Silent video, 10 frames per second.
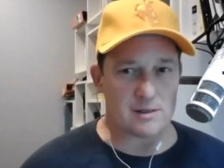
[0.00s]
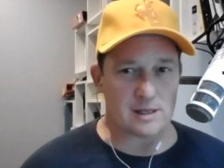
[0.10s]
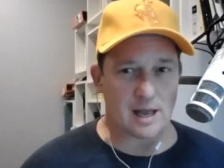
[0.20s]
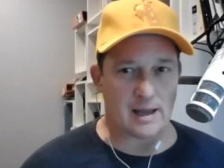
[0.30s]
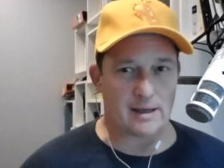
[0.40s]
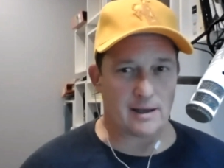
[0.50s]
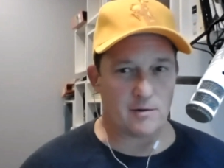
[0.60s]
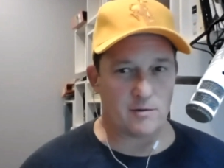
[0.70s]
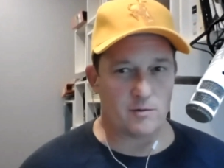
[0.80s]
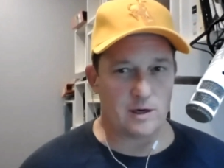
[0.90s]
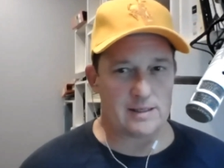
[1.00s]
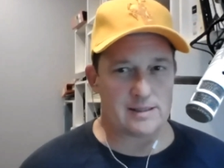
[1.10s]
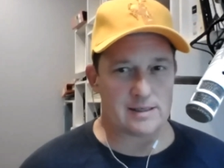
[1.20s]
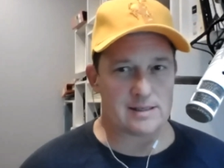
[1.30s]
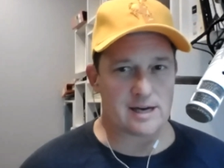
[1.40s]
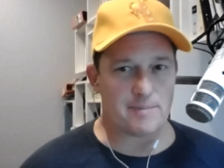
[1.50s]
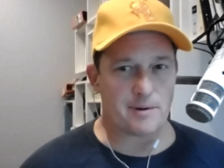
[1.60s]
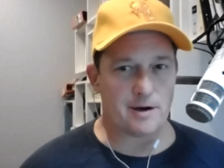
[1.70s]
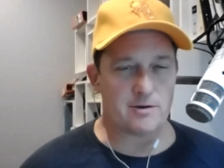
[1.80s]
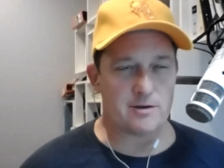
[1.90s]
like, when he says
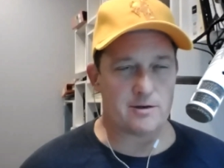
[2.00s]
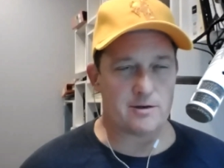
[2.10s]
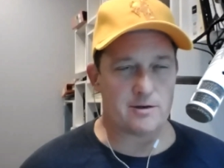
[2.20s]
sniper entries, it mean